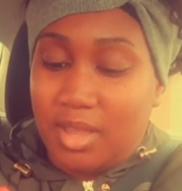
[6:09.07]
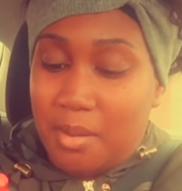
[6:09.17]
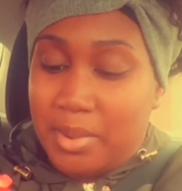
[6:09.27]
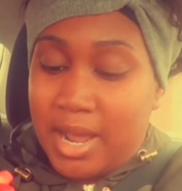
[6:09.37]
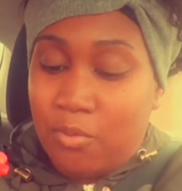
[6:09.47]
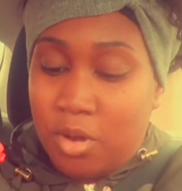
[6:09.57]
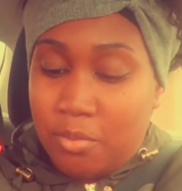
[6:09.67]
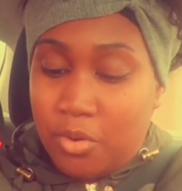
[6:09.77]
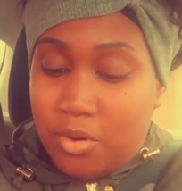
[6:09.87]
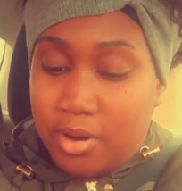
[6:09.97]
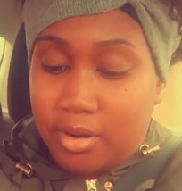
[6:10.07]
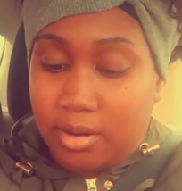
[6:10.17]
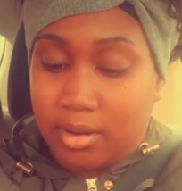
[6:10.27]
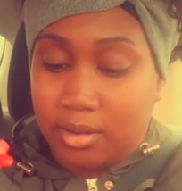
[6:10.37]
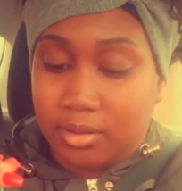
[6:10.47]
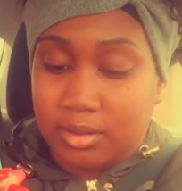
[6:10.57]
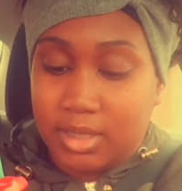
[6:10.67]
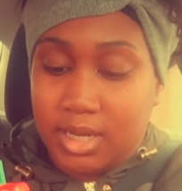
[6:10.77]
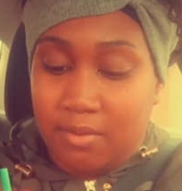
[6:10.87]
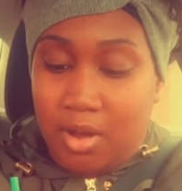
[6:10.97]
But I want more.
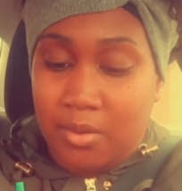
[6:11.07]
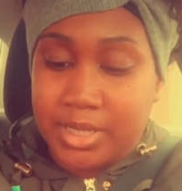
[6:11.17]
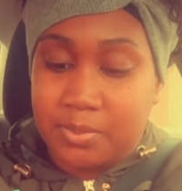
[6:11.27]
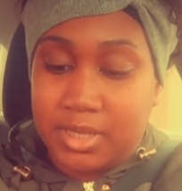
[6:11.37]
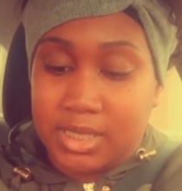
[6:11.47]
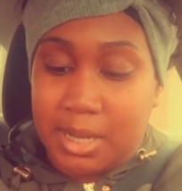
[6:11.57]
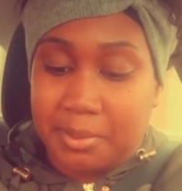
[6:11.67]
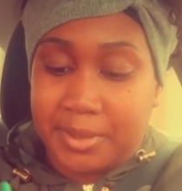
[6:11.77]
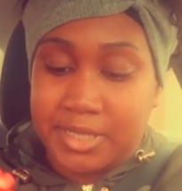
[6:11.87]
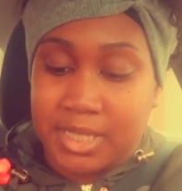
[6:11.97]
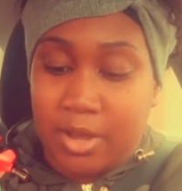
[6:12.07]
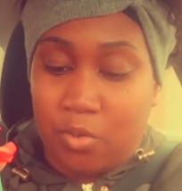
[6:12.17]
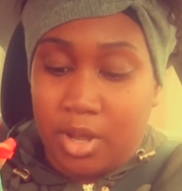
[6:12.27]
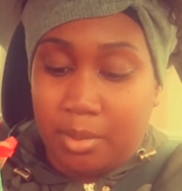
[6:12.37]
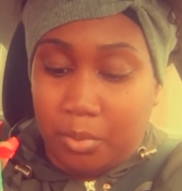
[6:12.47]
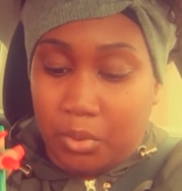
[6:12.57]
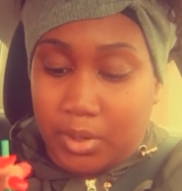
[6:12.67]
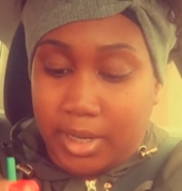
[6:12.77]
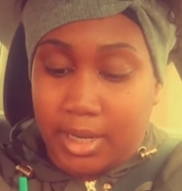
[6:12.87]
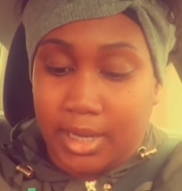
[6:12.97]
And I've always been the type of person that wanted
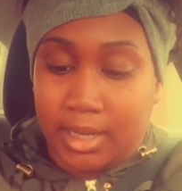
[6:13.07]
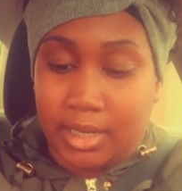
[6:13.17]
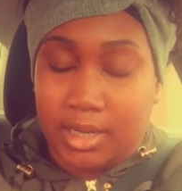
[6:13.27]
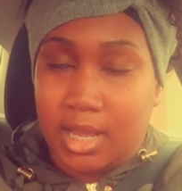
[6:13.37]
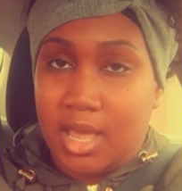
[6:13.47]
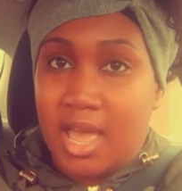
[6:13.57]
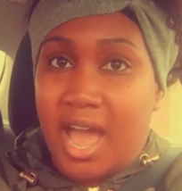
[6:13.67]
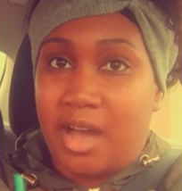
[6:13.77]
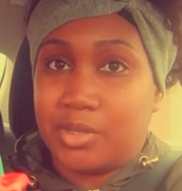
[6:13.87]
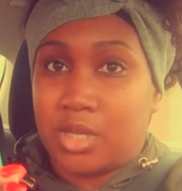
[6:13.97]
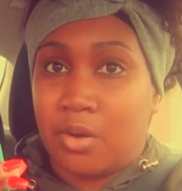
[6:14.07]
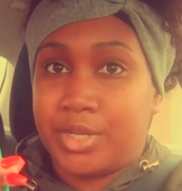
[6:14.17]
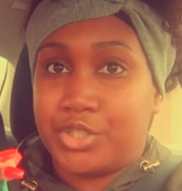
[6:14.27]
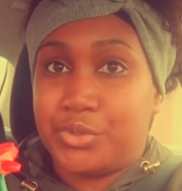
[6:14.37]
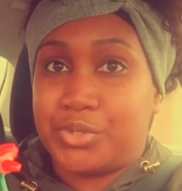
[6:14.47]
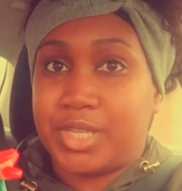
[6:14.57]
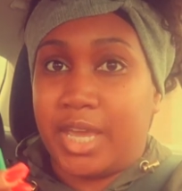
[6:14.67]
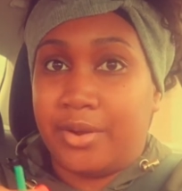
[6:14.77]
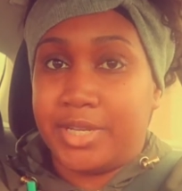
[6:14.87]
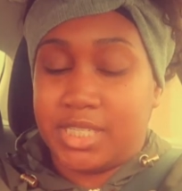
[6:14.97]
more. And I was always too
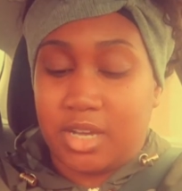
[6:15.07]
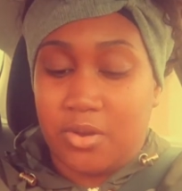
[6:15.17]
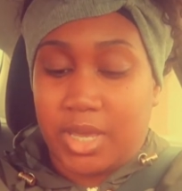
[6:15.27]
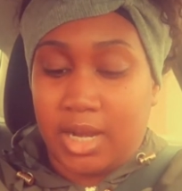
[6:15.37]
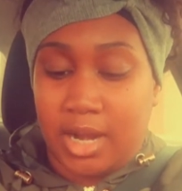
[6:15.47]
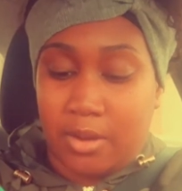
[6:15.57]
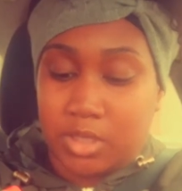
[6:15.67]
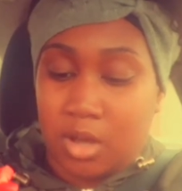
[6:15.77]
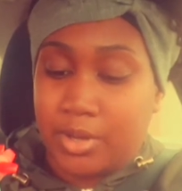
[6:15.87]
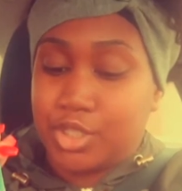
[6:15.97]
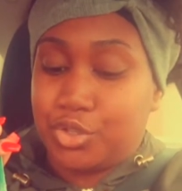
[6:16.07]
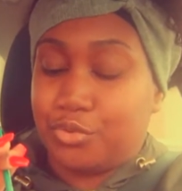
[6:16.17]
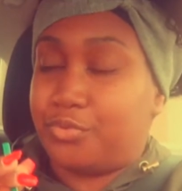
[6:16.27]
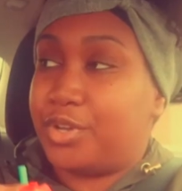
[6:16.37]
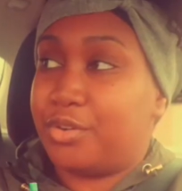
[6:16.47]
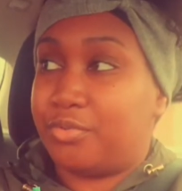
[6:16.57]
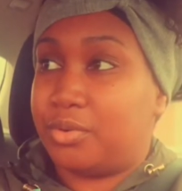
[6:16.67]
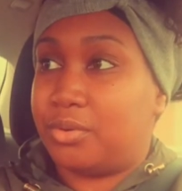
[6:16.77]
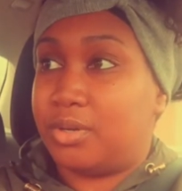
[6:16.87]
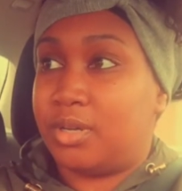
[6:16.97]
scary to go get it. I was always too
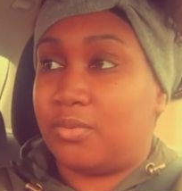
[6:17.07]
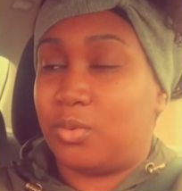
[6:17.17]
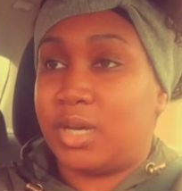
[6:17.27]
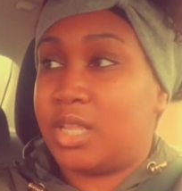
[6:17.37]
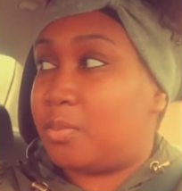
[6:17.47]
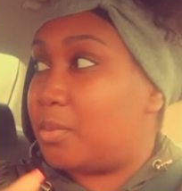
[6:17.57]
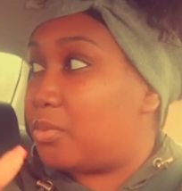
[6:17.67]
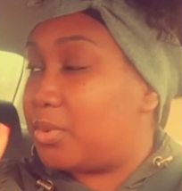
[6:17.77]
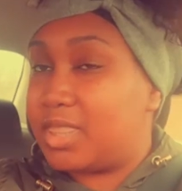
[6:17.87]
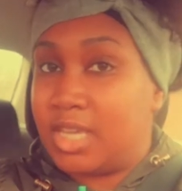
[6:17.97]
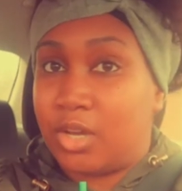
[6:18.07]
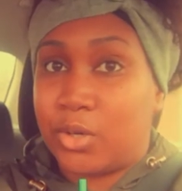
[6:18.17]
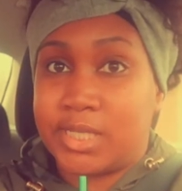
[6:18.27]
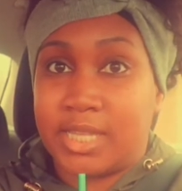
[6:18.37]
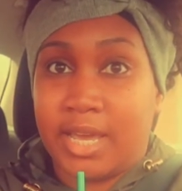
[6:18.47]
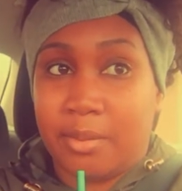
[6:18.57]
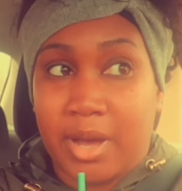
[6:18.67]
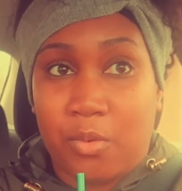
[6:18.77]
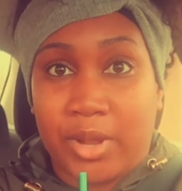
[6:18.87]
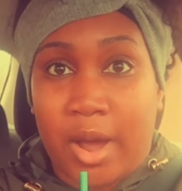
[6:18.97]
fearful of what other people would think or say
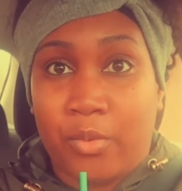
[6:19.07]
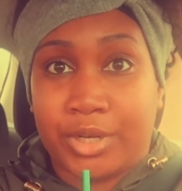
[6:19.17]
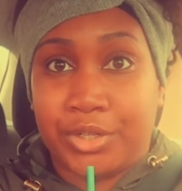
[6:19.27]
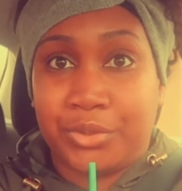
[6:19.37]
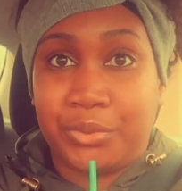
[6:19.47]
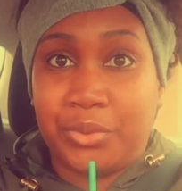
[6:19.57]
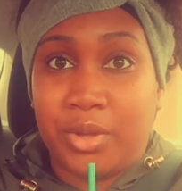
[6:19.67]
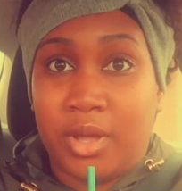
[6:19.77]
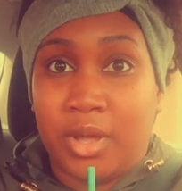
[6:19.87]
about what I want to do.